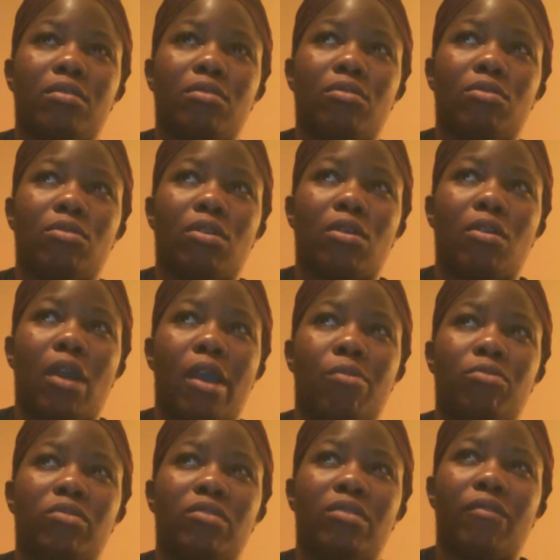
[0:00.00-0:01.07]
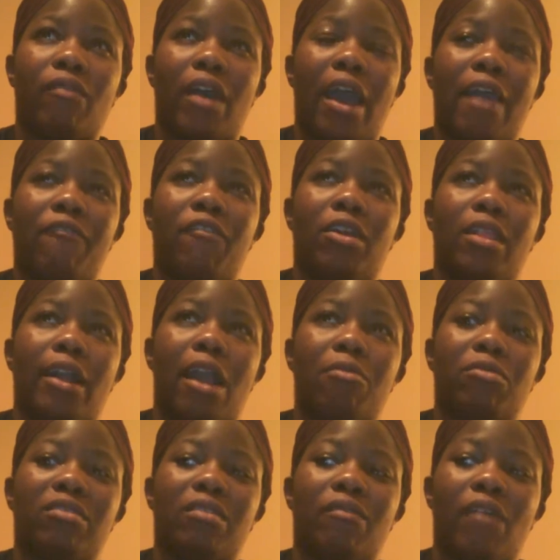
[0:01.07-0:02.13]
you know, I felt like I
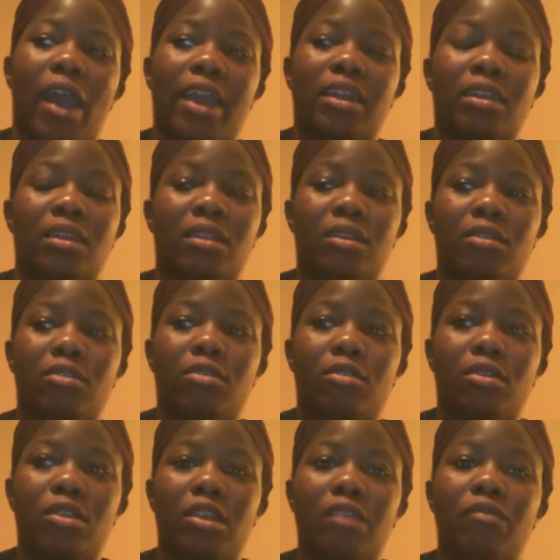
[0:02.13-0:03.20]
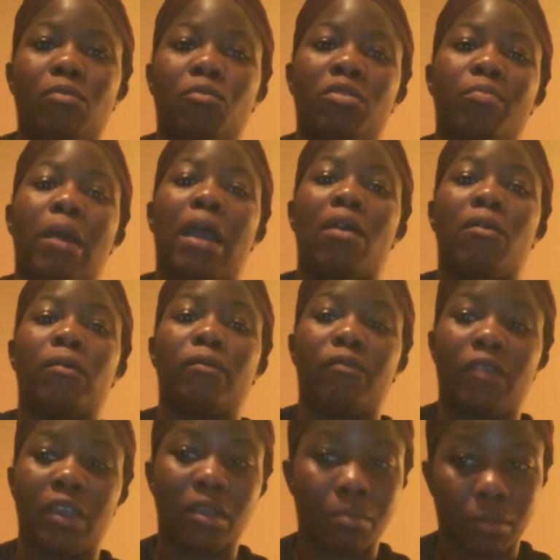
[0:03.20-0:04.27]
was divided even with my own
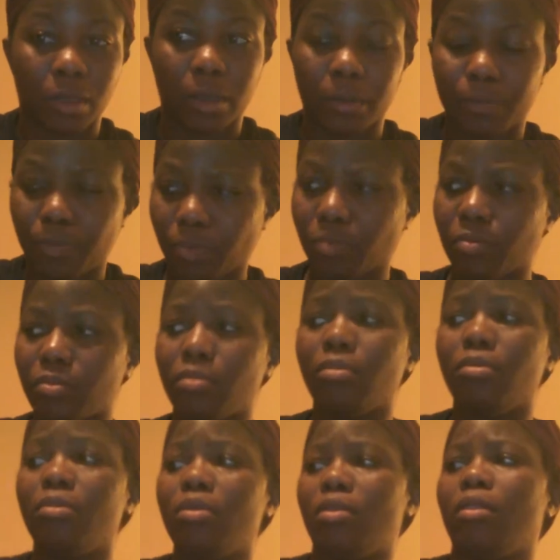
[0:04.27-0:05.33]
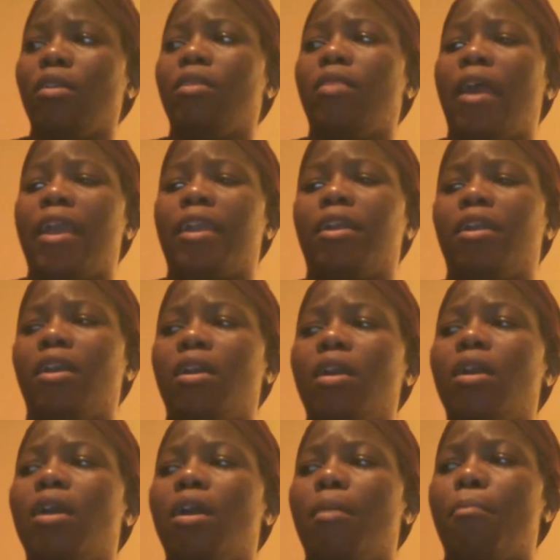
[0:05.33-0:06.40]
family. Like,
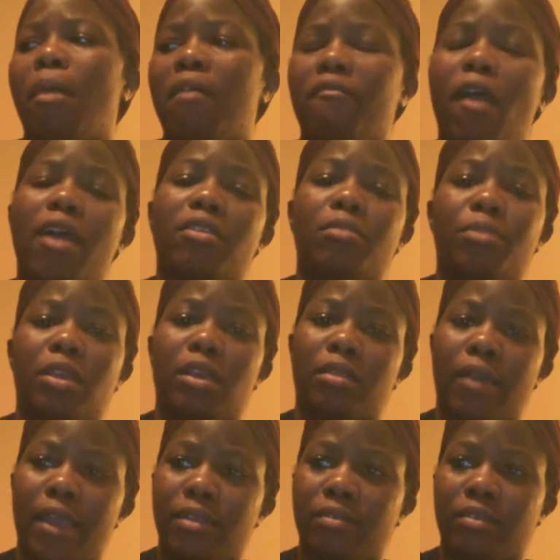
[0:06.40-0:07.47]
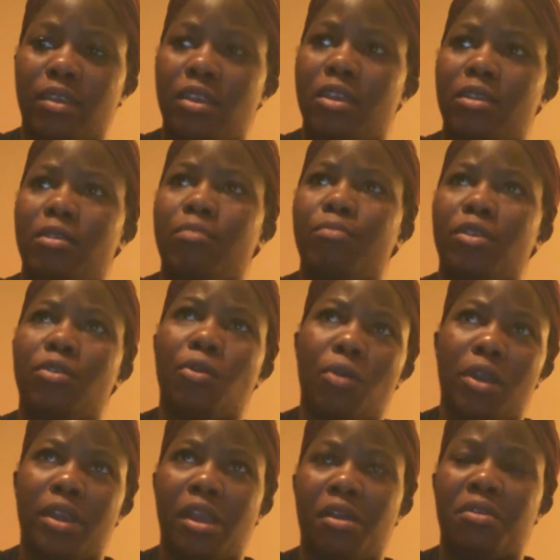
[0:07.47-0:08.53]
my father being light skinned, me
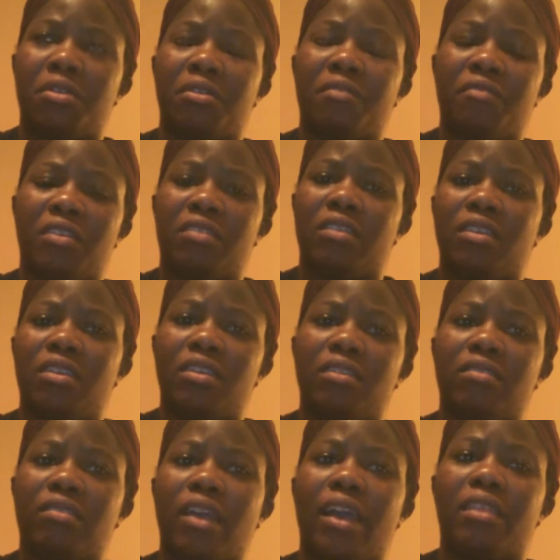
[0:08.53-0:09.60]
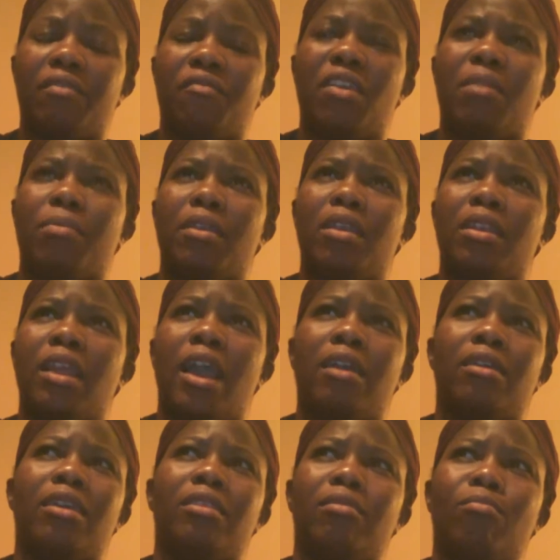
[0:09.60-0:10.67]
going down there to visit his side of the family,
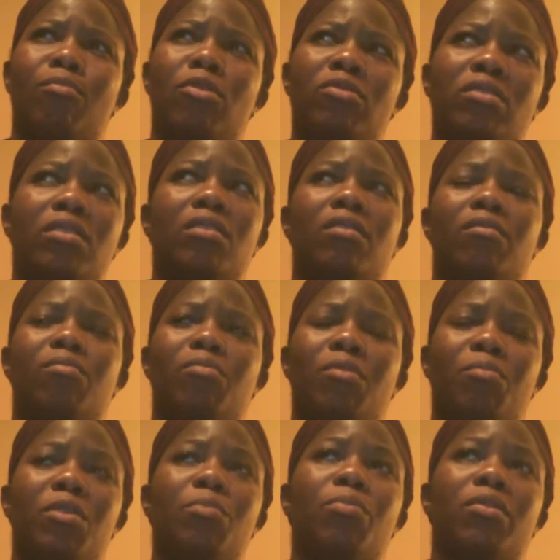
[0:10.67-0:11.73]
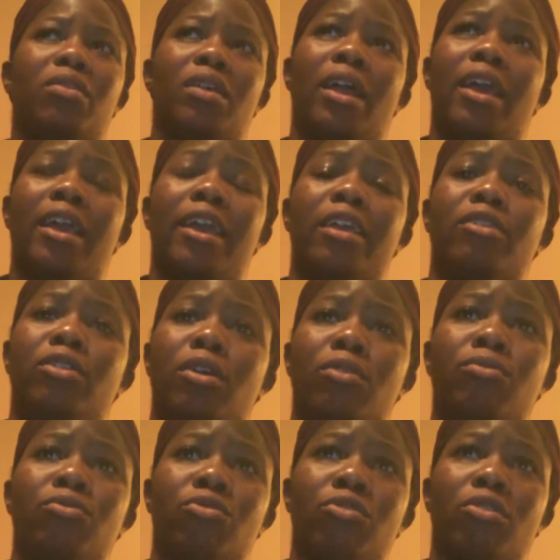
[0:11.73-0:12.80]
and most of the people that I had
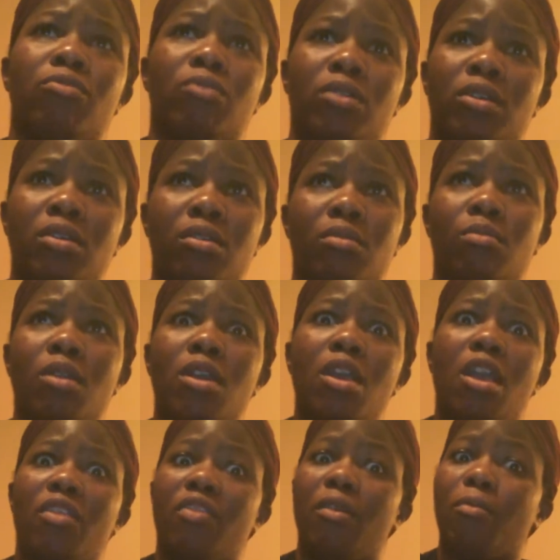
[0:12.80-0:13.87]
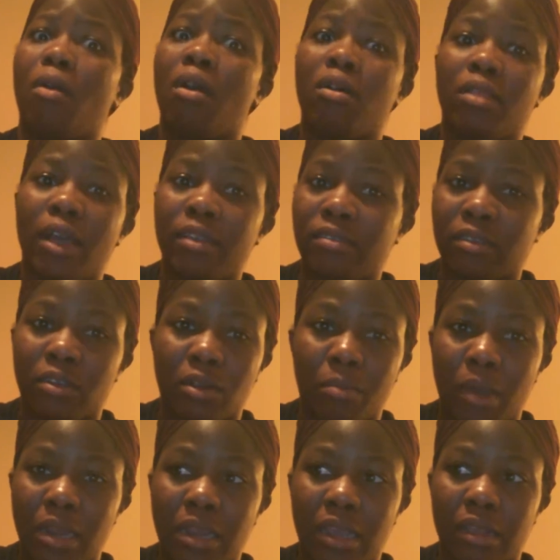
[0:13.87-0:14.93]
known growing up, they were all light skinned on
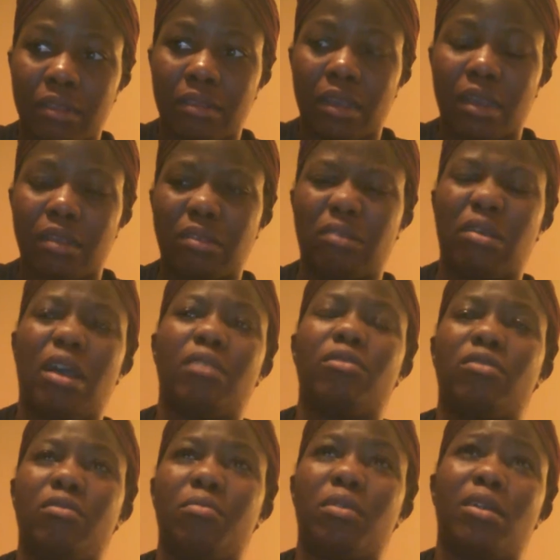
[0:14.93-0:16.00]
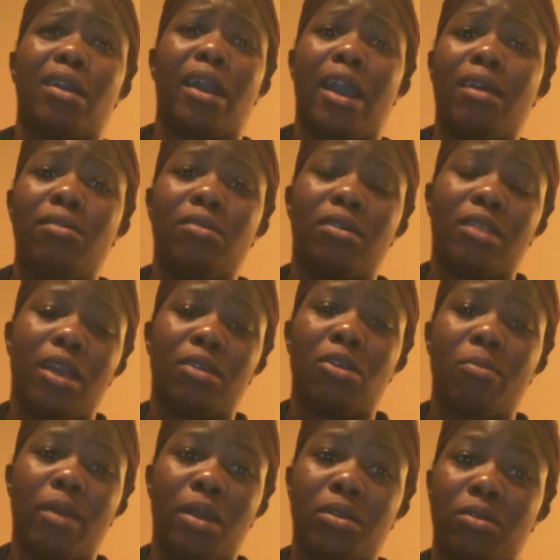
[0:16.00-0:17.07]
my dad's side. So I used to be like, I don't look like
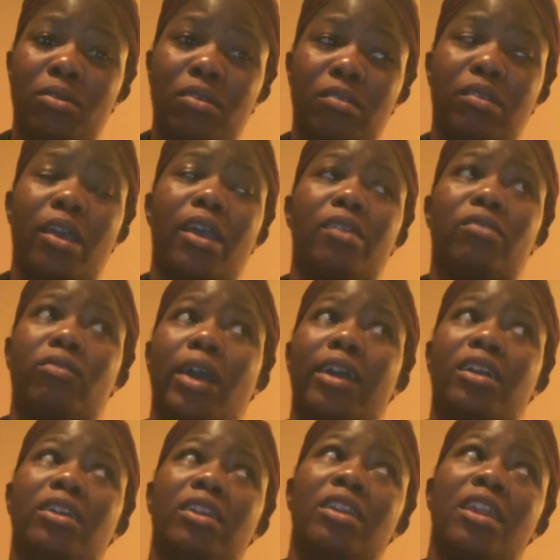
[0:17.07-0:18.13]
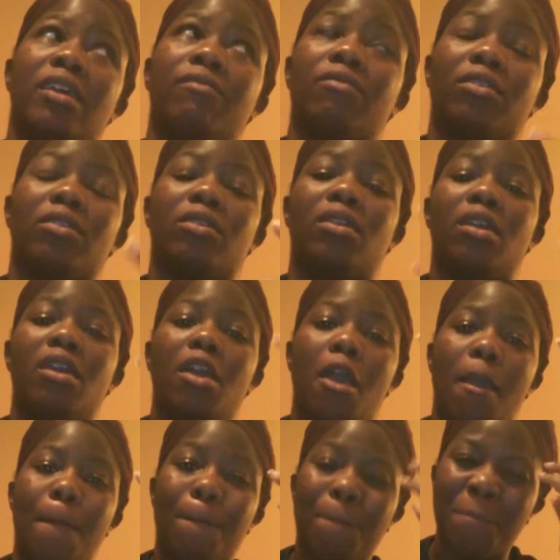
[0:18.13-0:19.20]
nobody on this side. So I could never
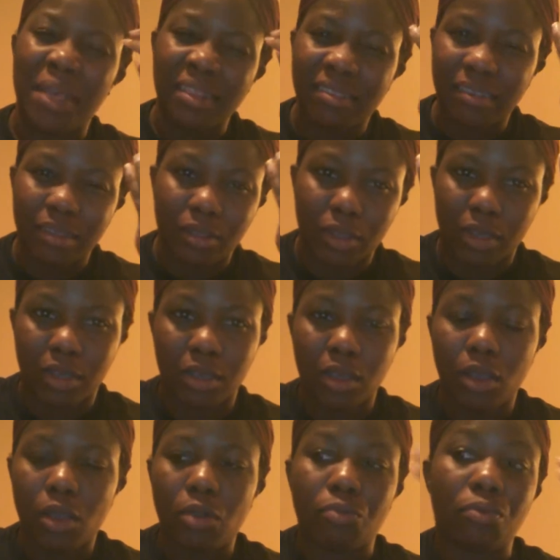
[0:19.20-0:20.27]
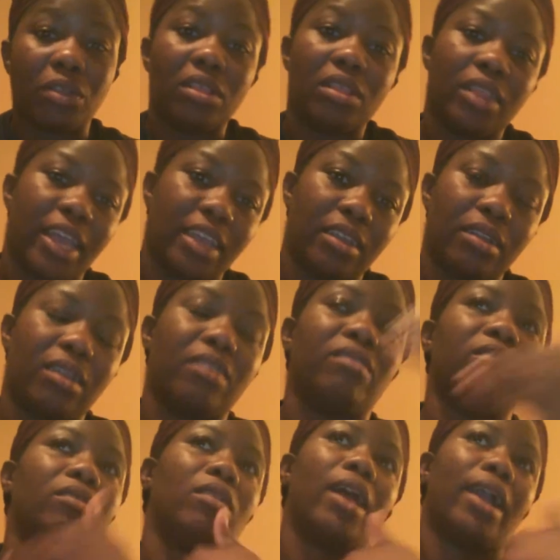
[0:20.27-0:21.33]
mentally relate
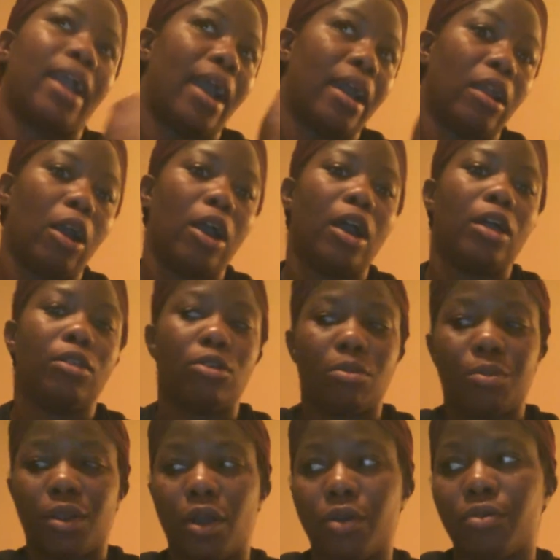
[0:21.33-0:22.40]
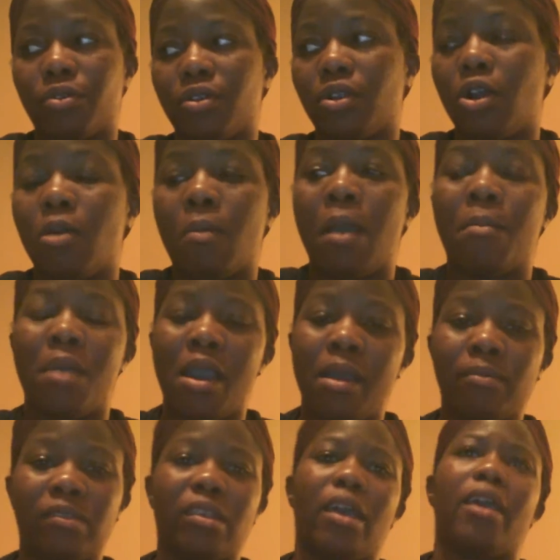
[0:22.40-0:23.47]
until I got a little bit older. On my
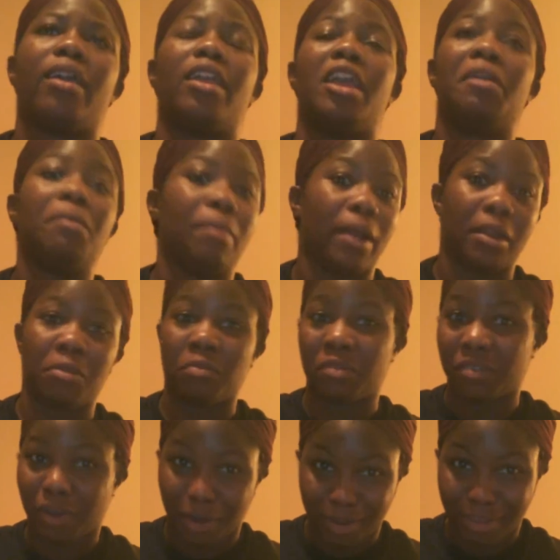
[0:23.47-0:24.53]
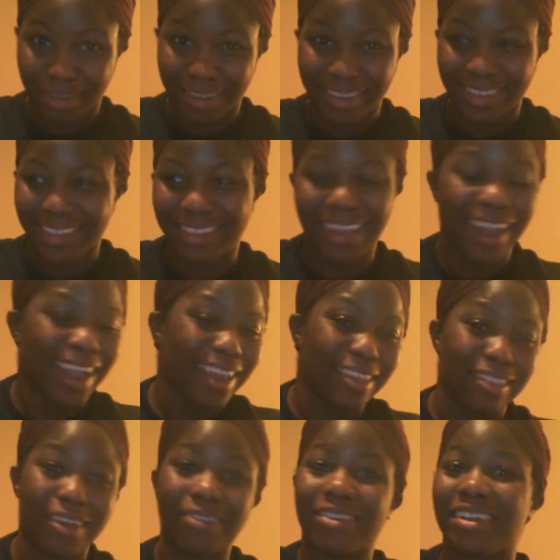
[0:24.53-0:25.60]
mom's side, everybody was dark skinned. So I got
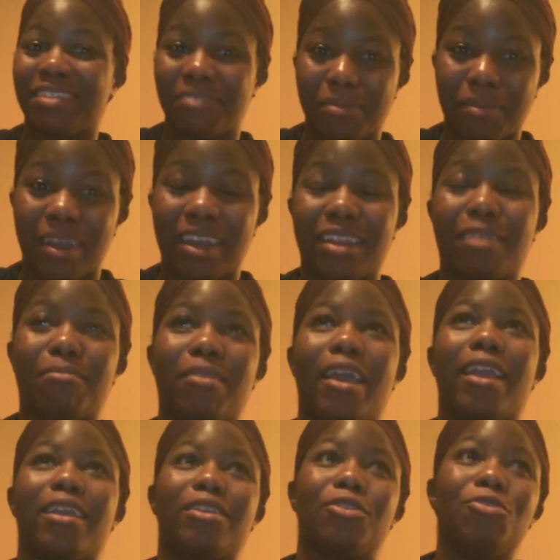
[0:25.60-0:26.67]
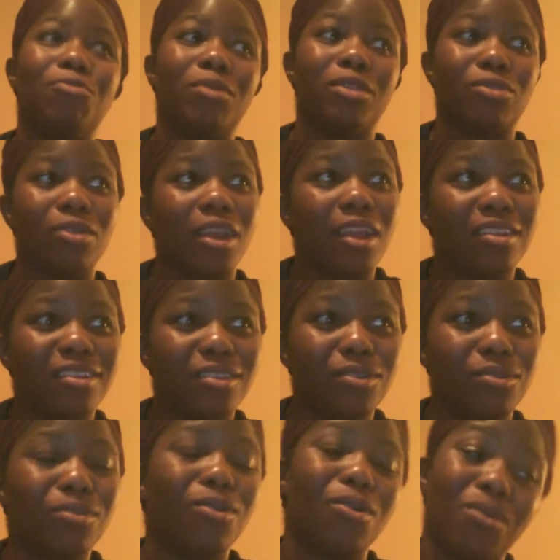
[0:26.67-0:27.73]
along with everybody. I'm like, you went through that
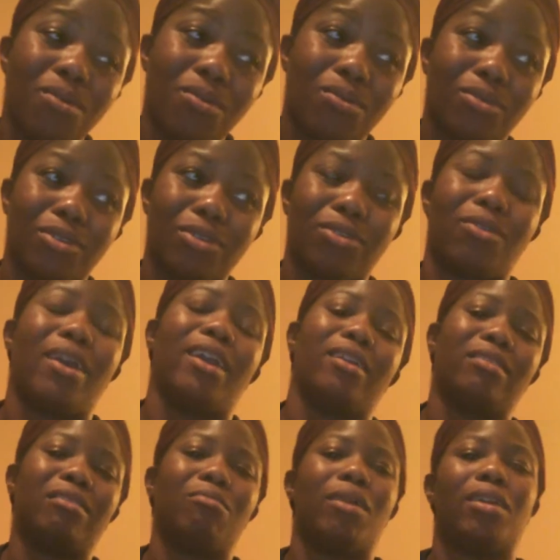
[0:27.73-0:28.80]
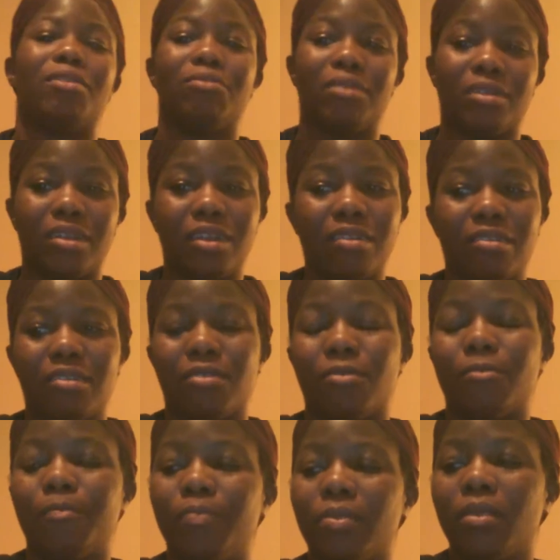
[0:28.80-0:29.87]
too? Cool. You know, I have somebody to relate
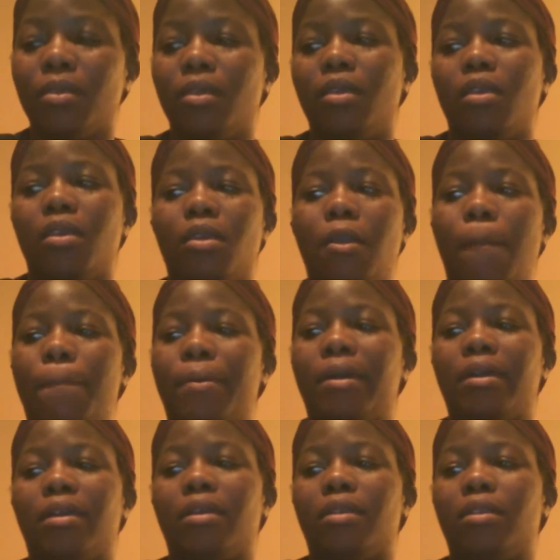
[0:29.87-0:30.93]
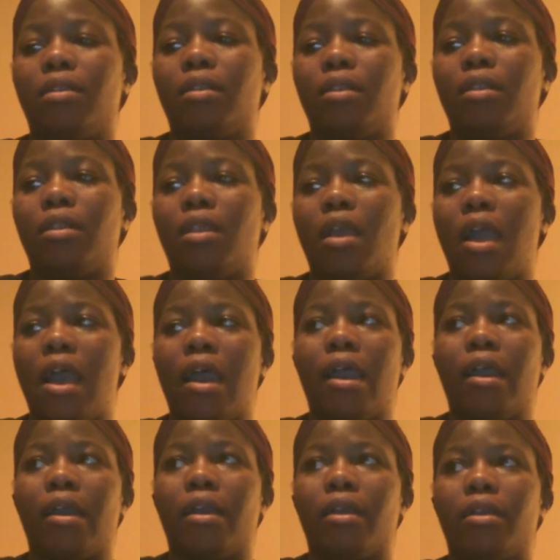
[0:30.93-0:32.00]
to. But
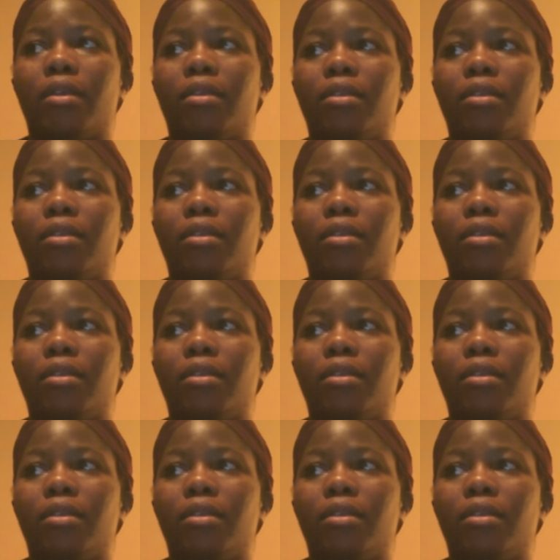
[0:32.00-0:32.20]
I